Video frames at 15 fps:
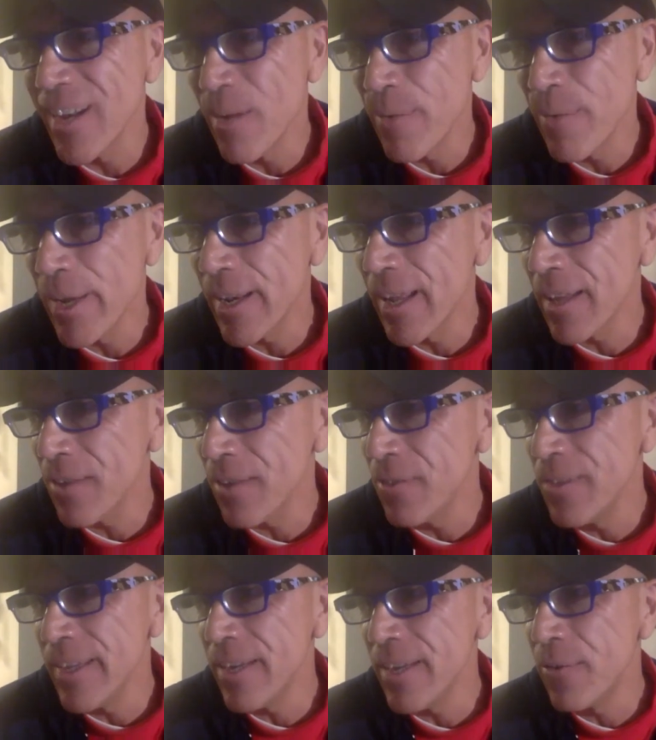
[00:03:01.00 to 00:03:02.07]
I mean, that you
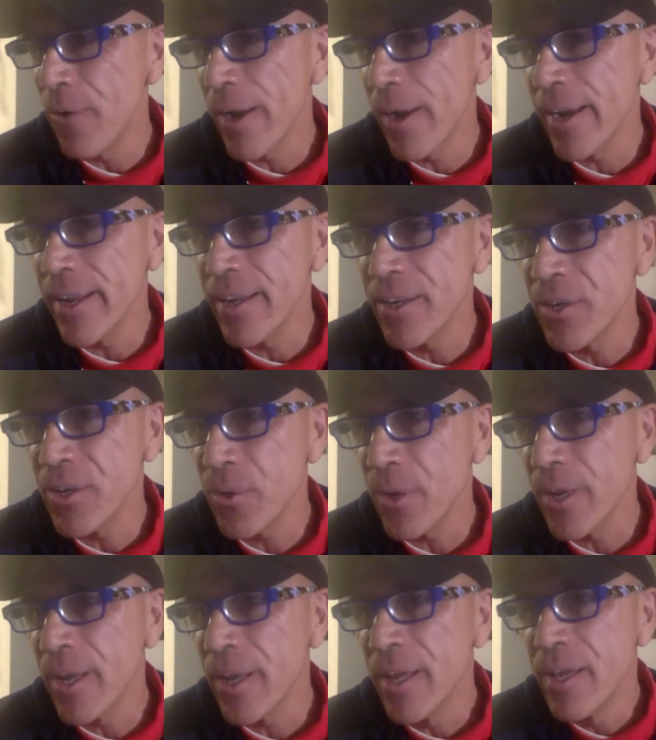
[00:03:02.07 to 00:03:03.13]
lead right into
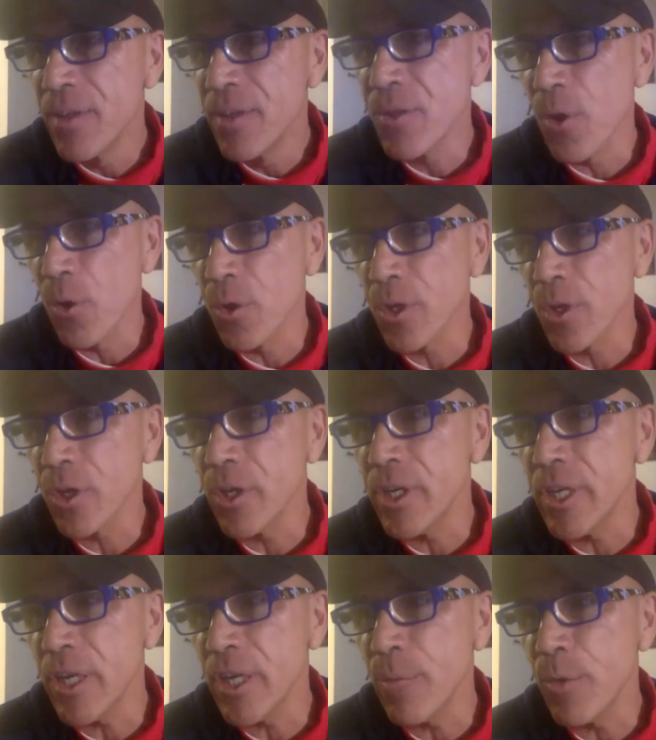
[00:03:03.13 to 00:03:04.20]
it. So it was a good
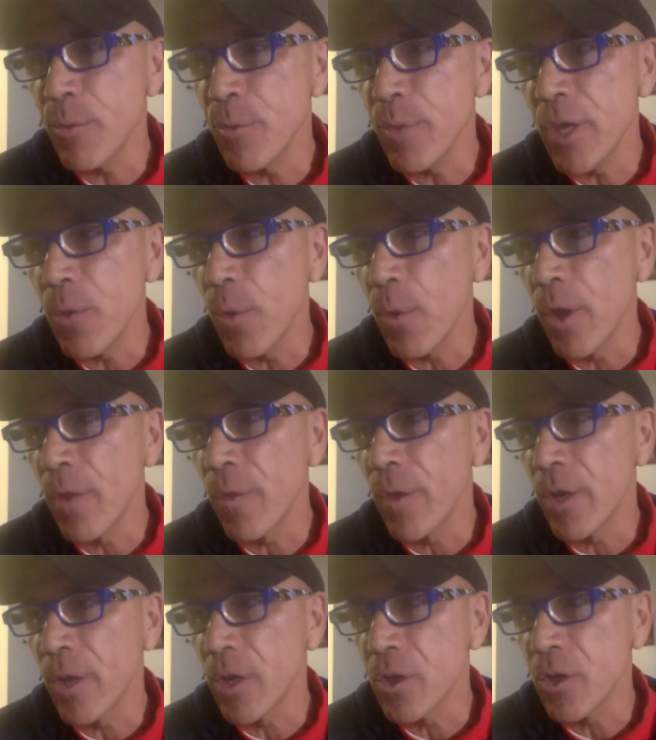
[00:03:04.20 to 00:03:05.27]
team to be with and
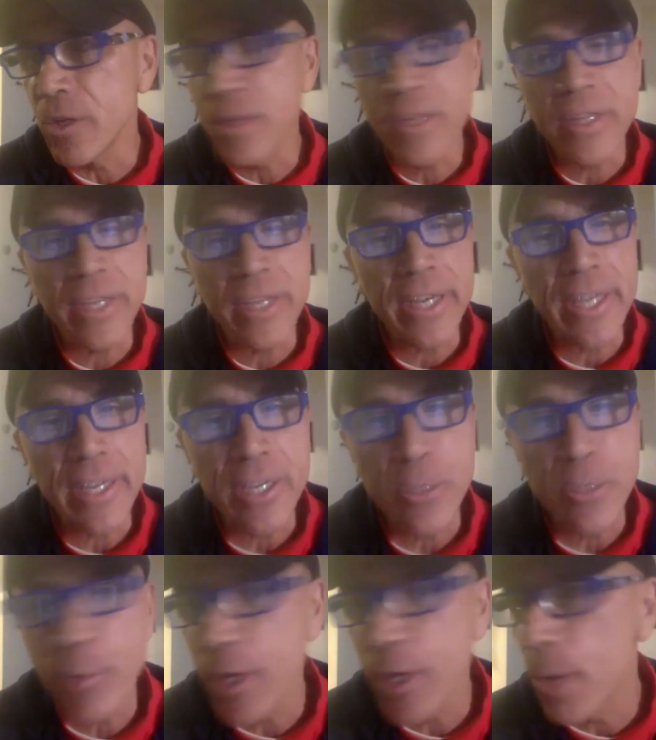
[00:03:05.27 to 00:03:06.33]
a good city to
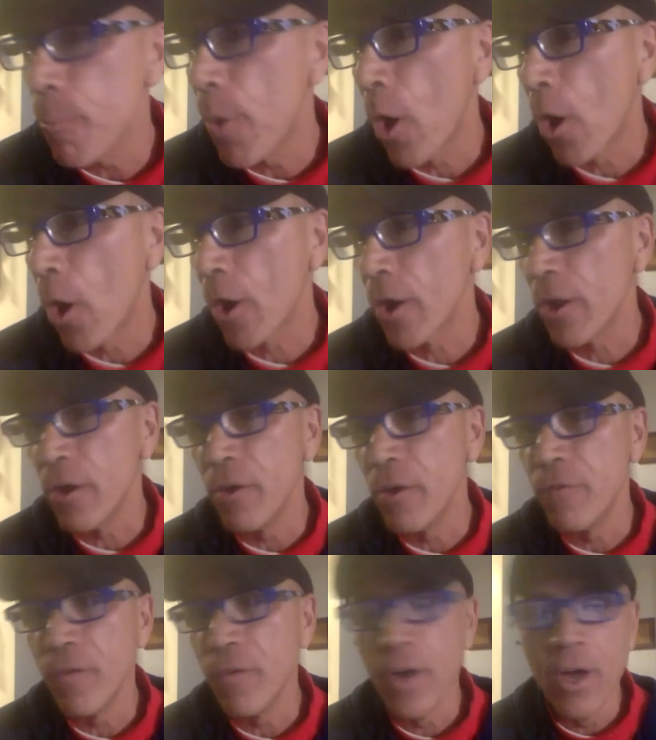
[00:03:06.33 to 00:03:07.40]
be a part of
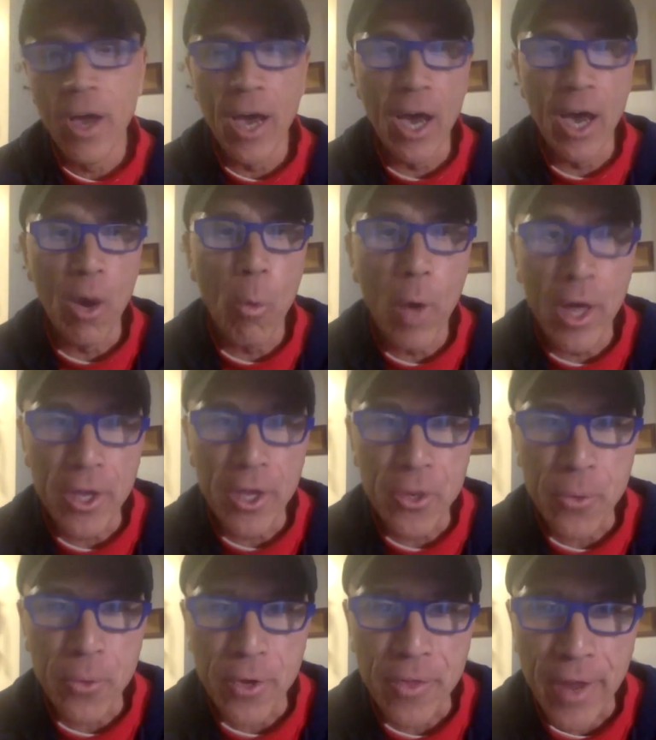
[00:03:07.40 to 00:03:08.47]
while you
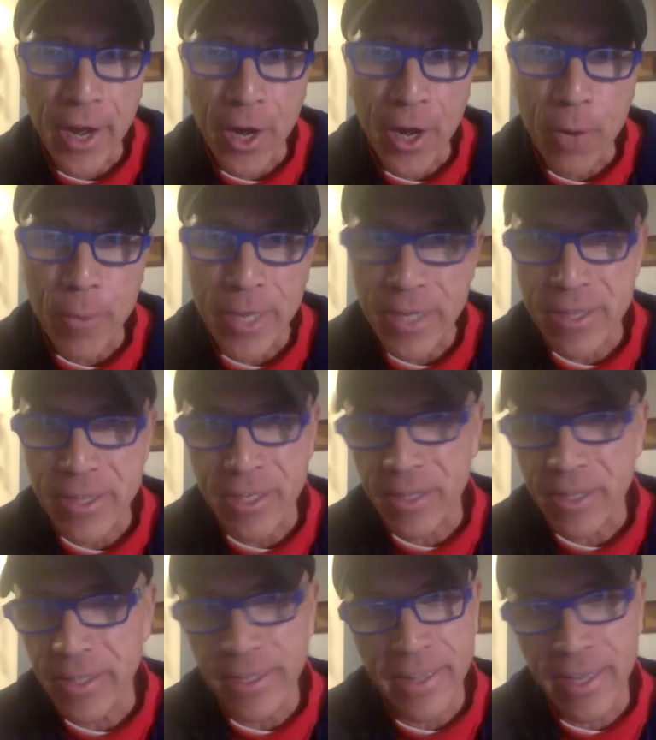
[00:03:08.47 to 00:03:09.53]
were there.
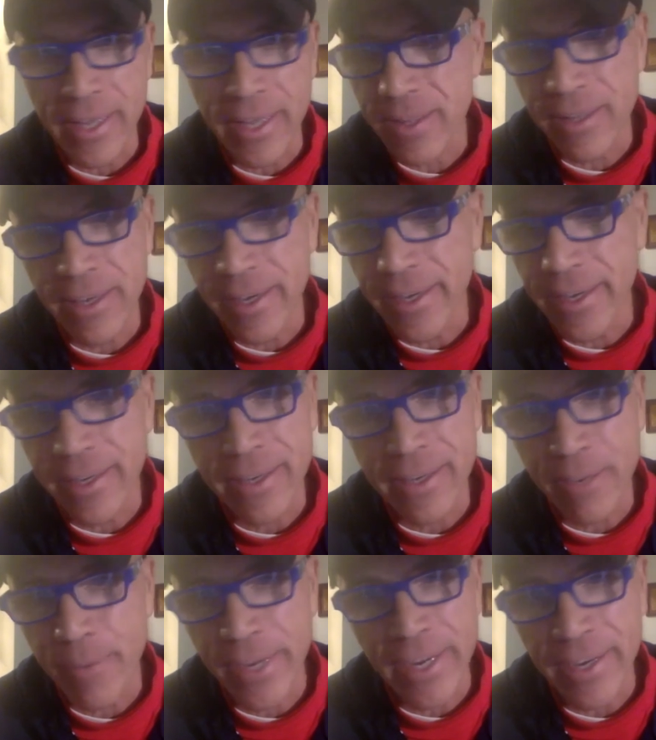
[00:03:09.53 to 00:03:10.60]
Basically, that's
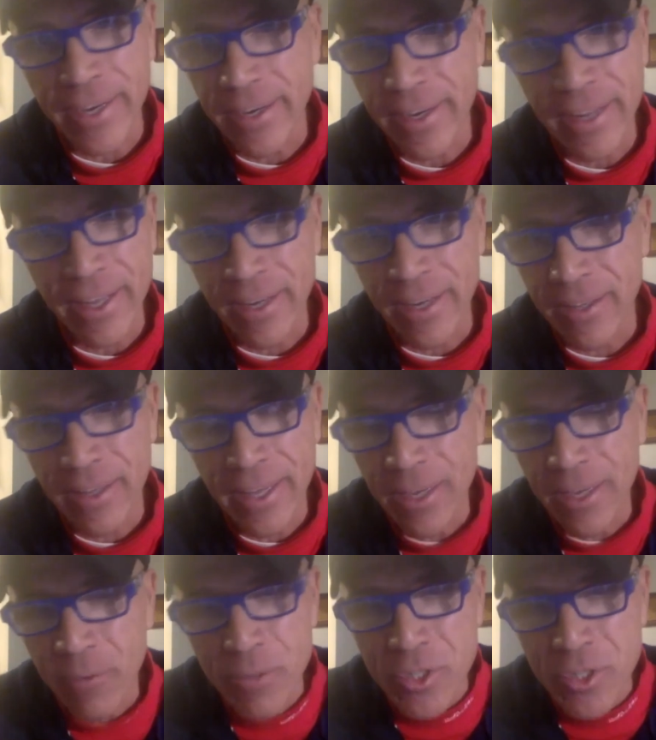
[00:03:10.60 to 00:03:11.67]
it
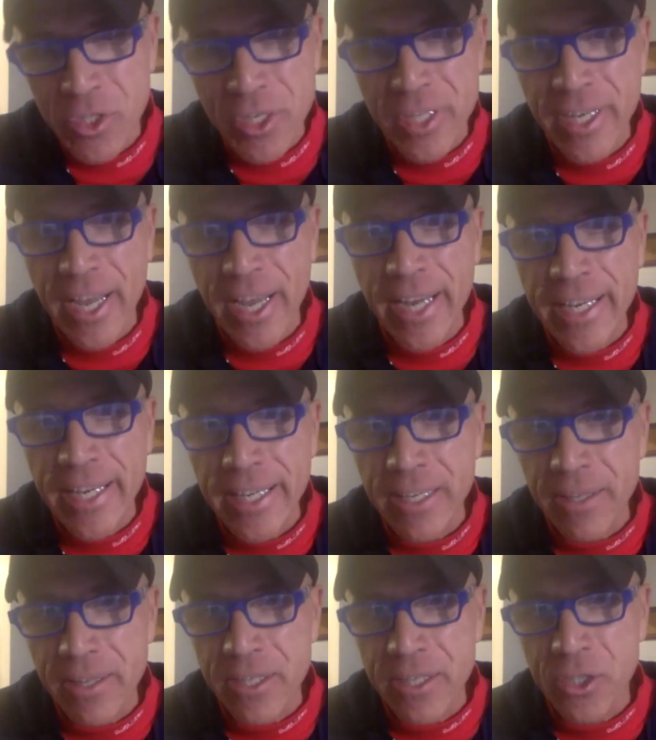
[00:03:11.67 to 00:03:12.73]
was just an ideal
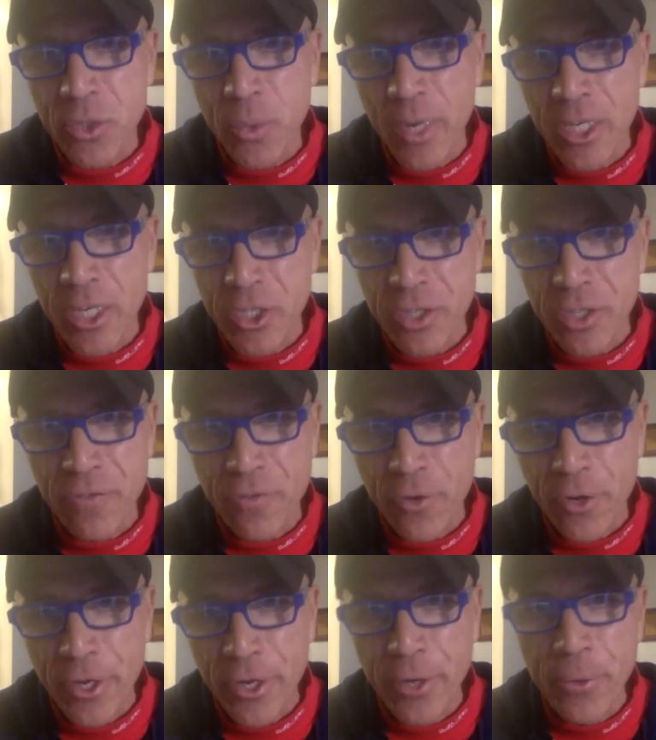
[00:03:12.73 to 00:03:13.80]
situation for
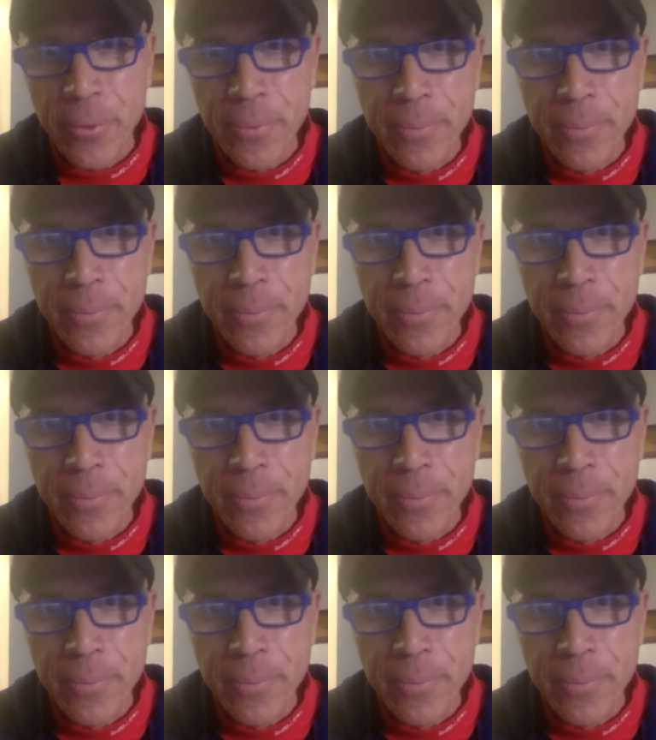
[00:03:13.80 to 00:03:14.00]
you.